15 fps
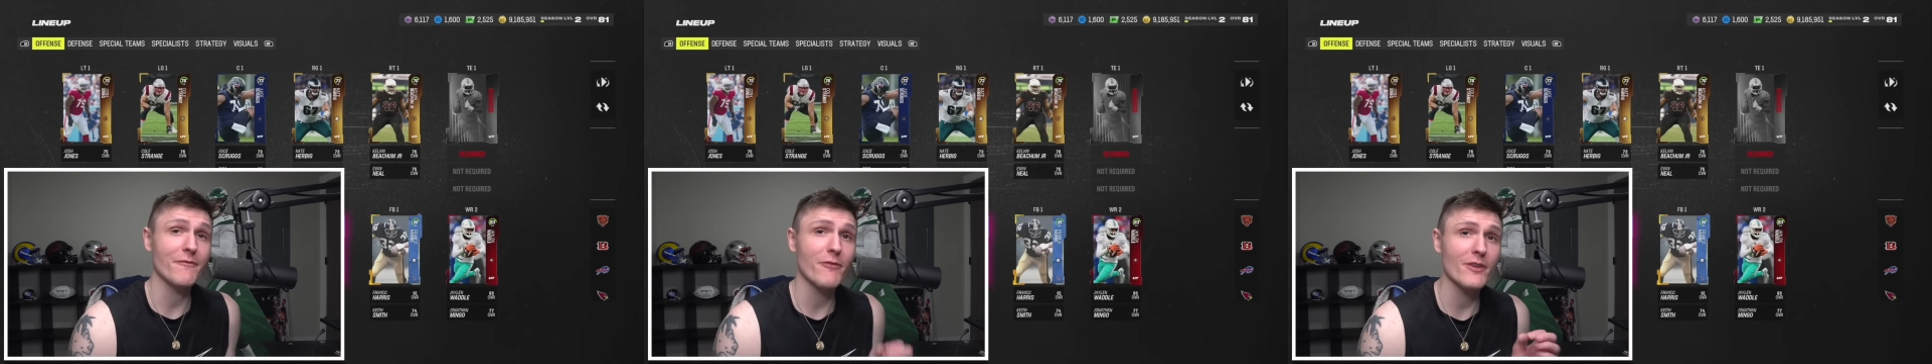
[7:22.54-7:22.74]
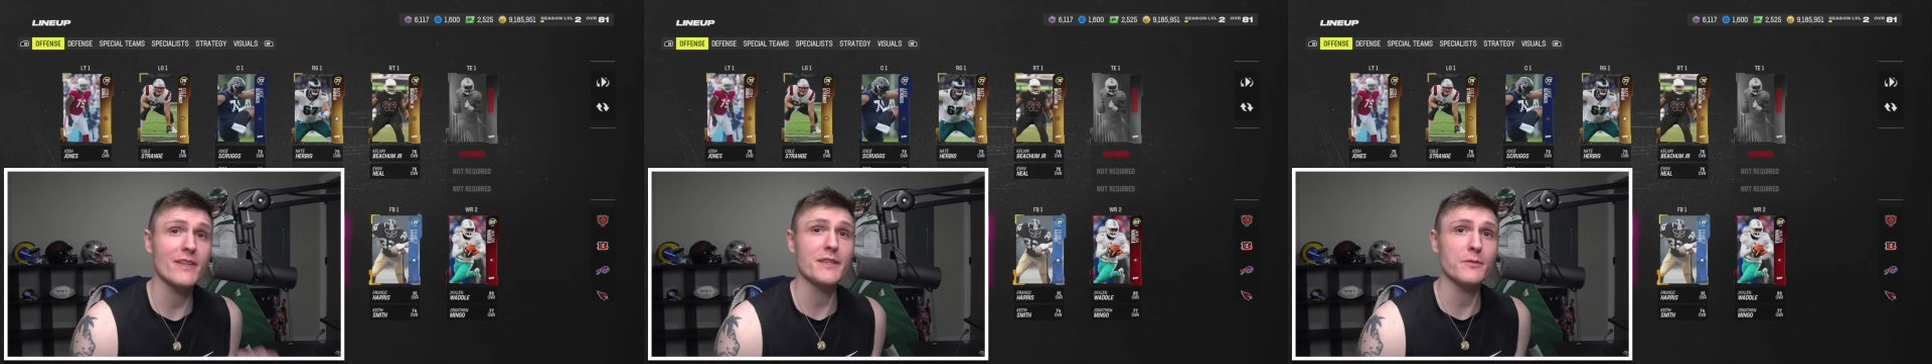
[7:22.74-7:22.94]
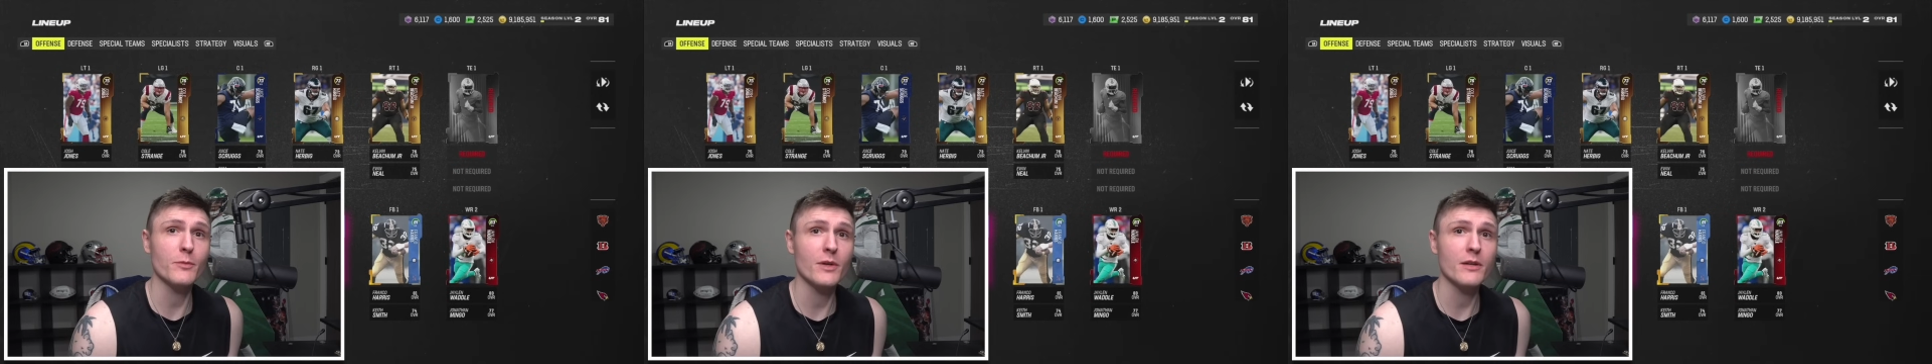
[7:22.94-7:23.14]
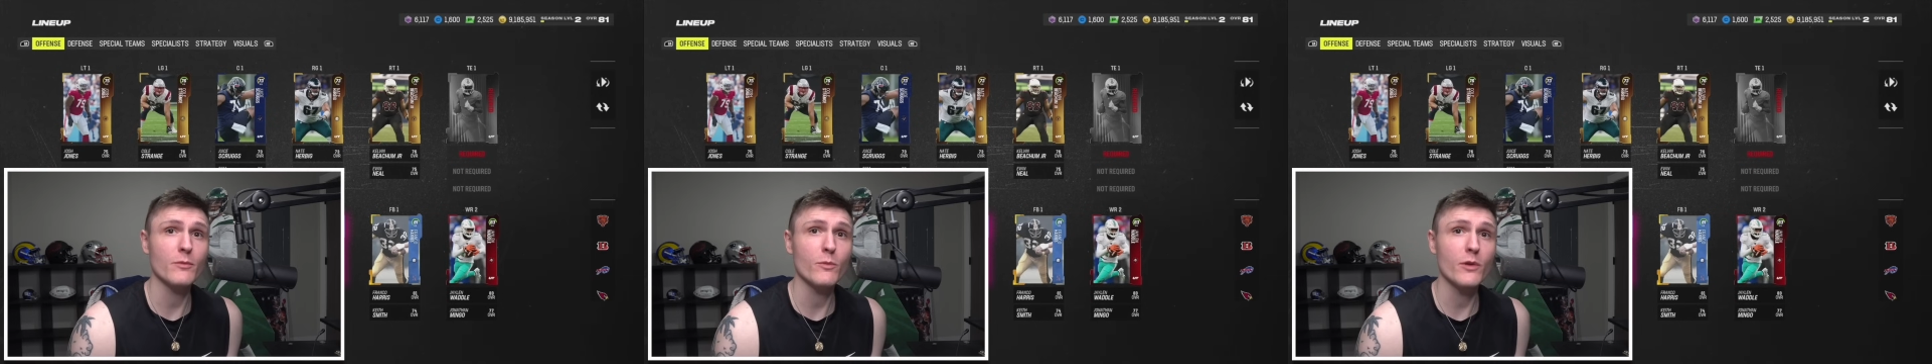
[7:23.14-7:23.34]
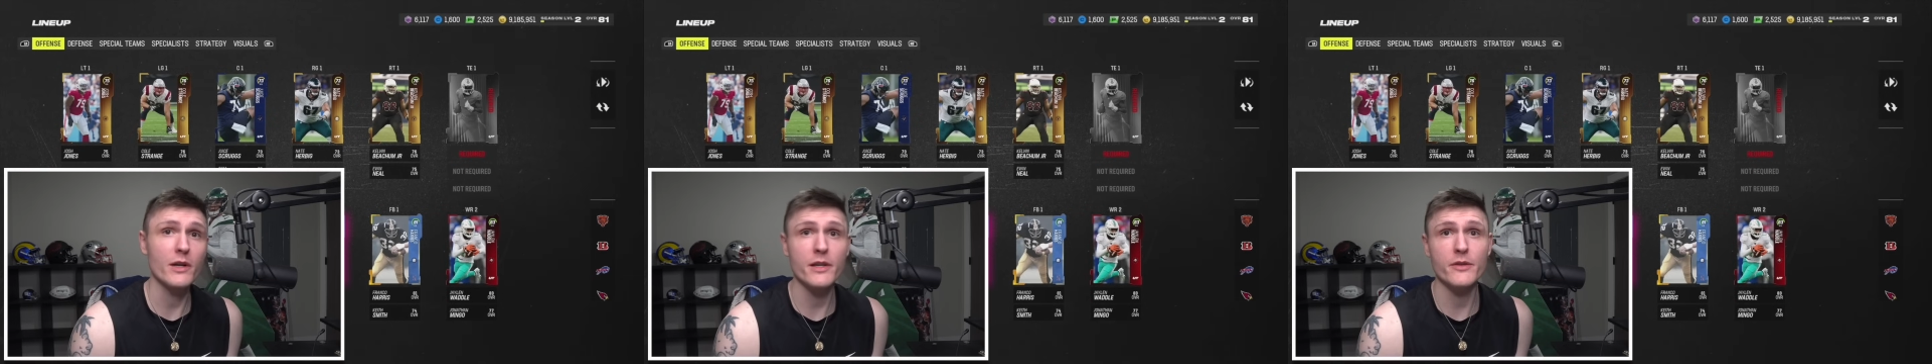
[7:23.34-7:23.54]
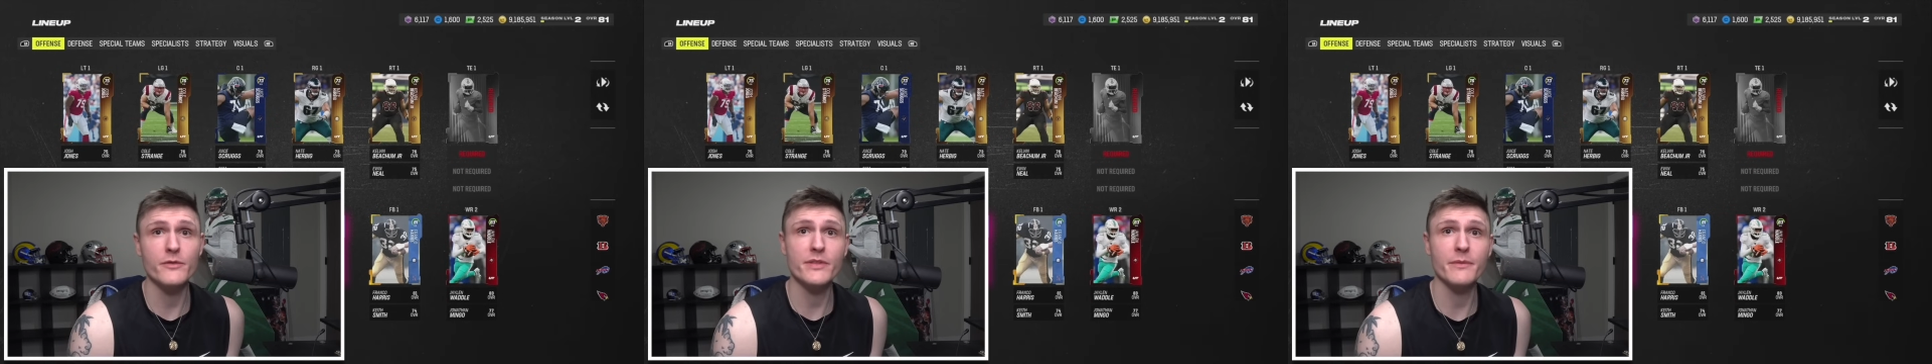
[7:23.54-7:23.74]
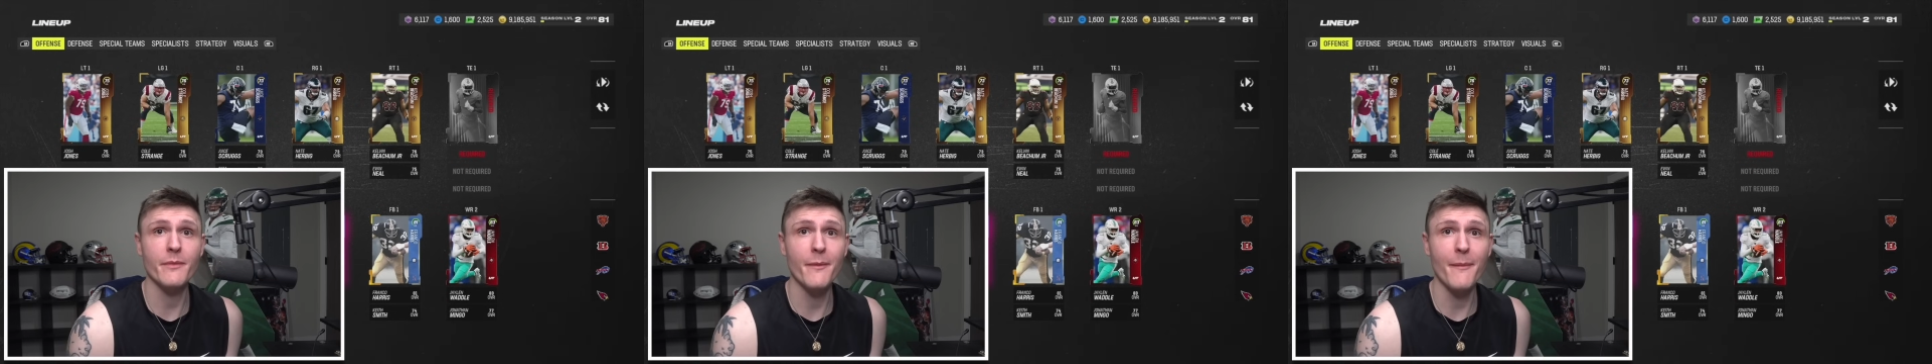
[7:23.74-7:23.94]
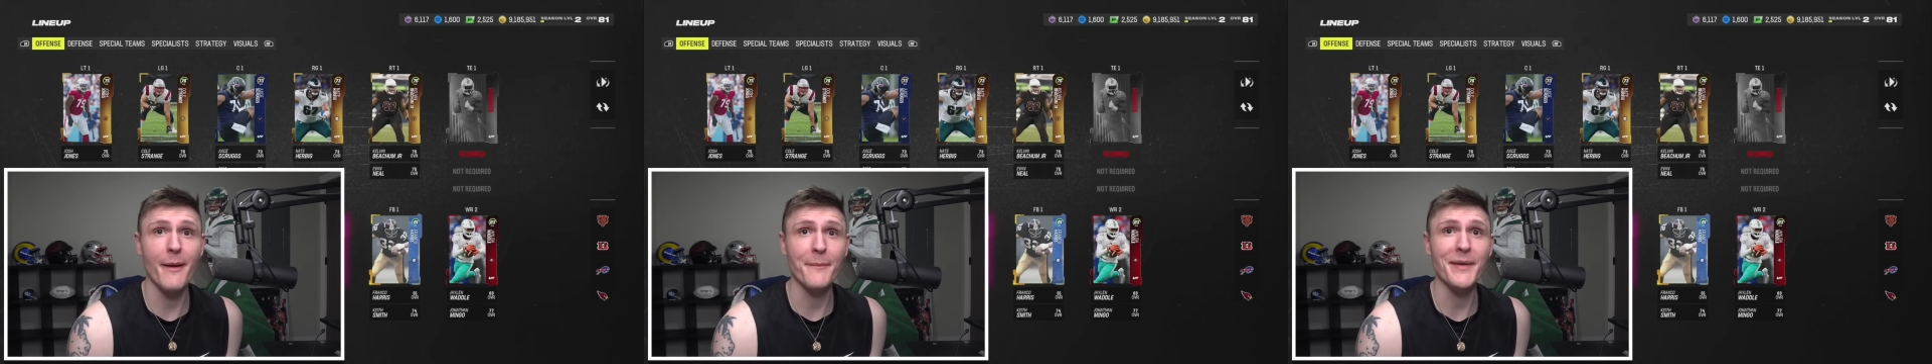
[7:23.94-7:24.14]
And for this one, we're going to use some
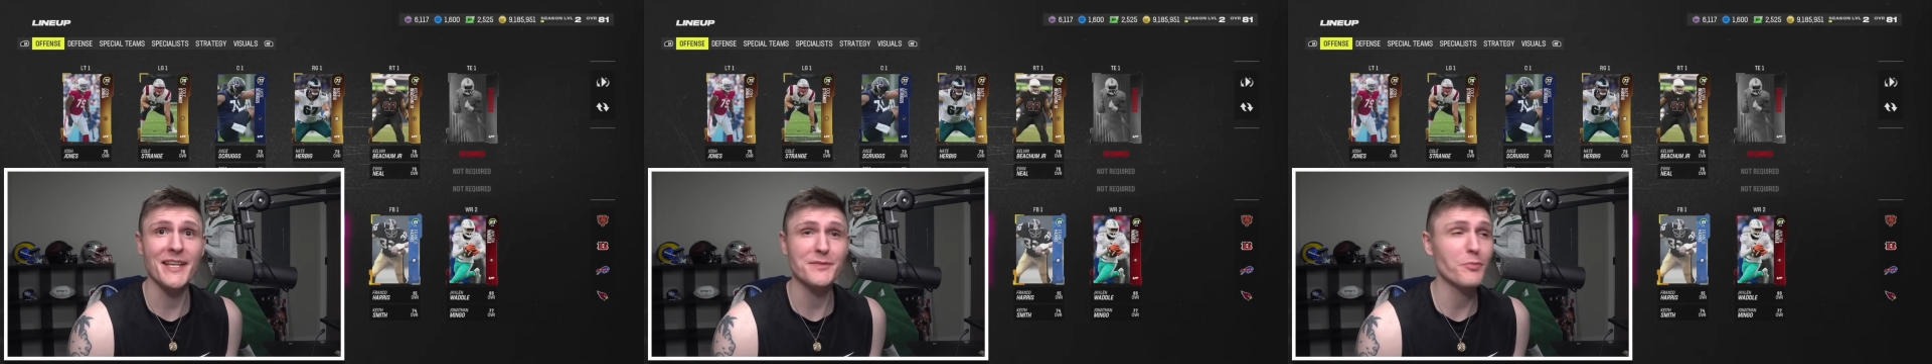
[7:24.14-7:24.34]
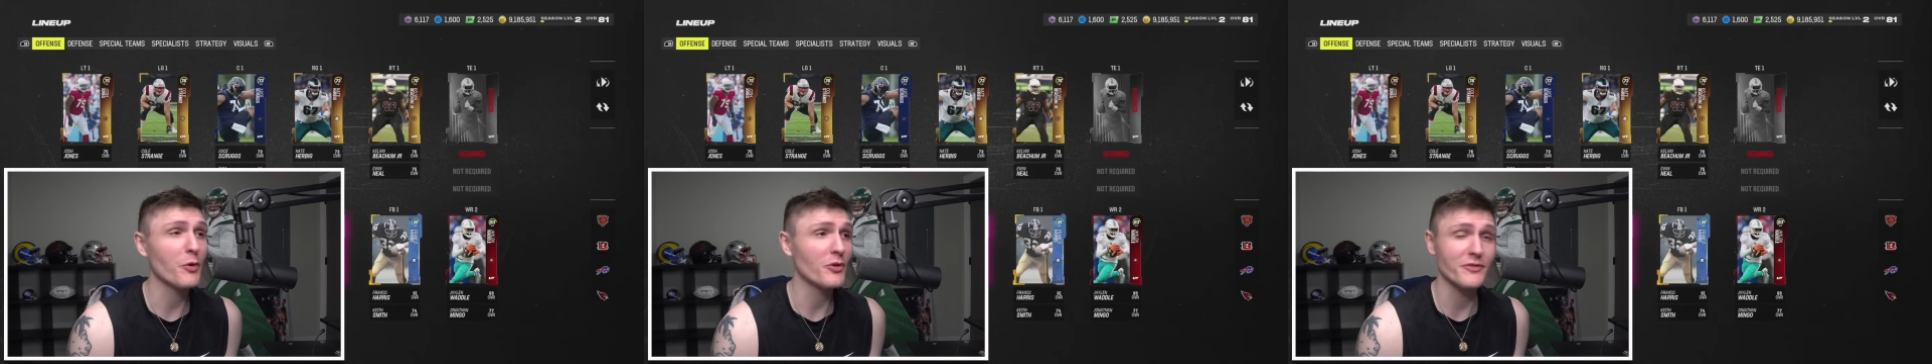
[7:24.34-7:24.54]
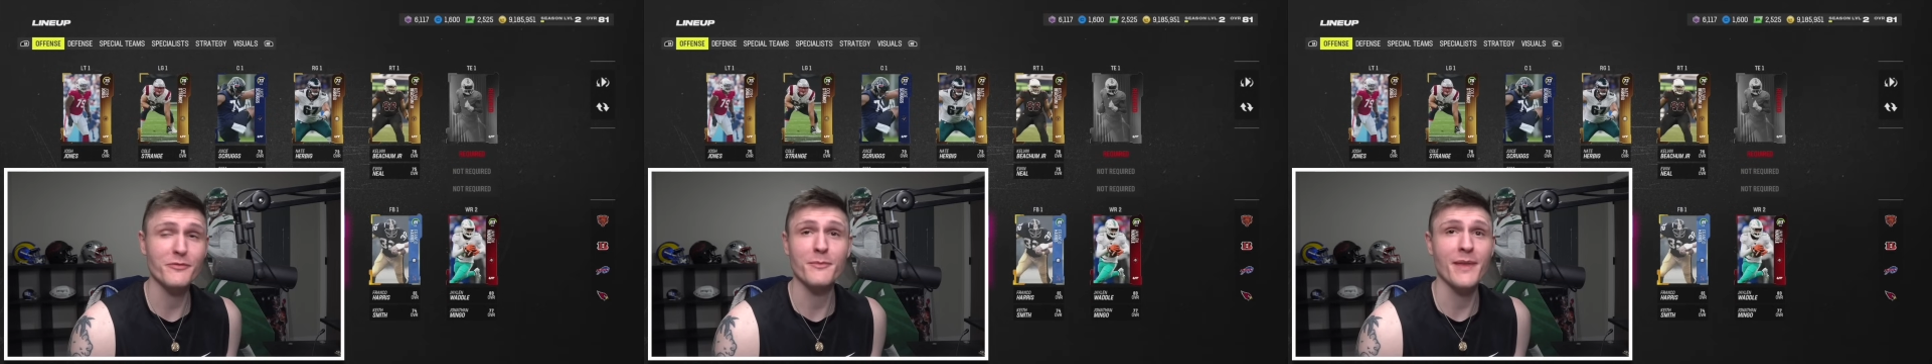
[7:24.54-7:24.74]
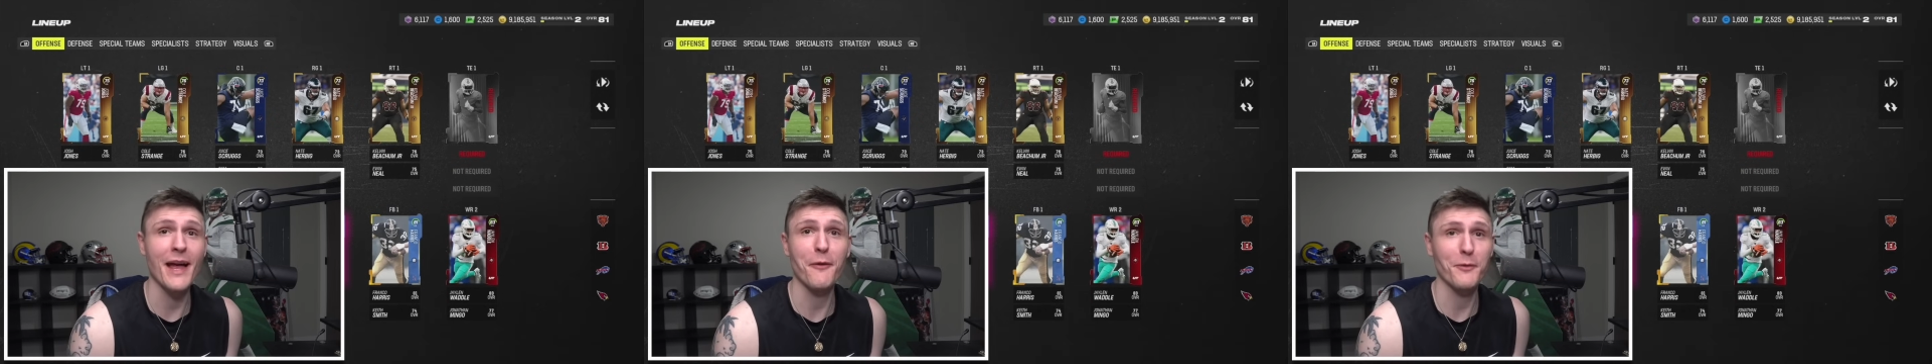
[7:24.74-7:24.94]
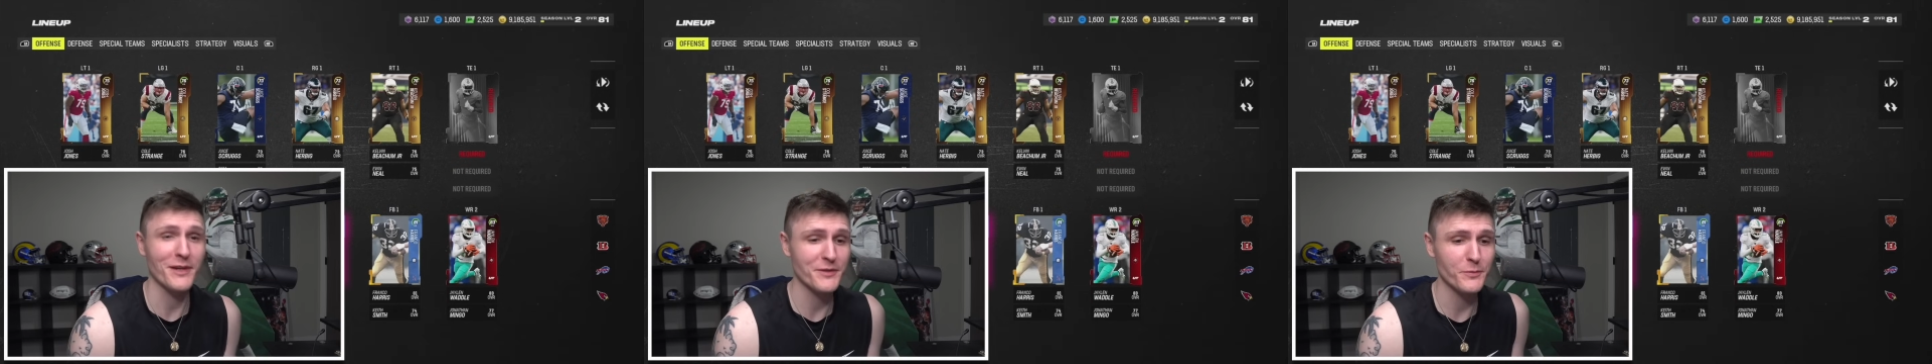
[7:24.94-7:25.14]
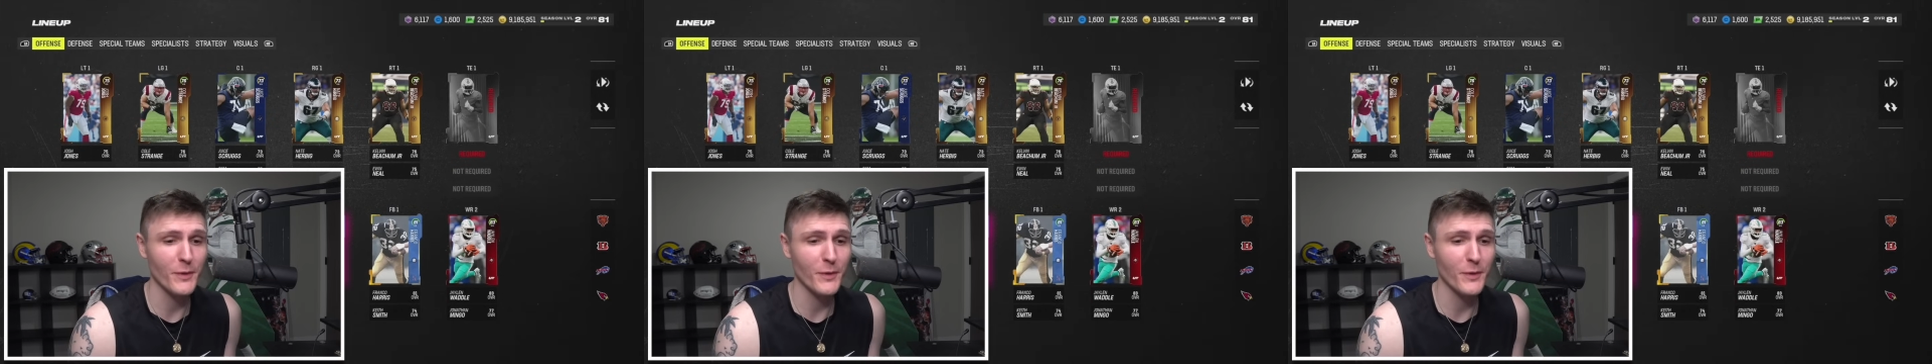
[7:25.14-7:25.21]
of my best pulls from that one as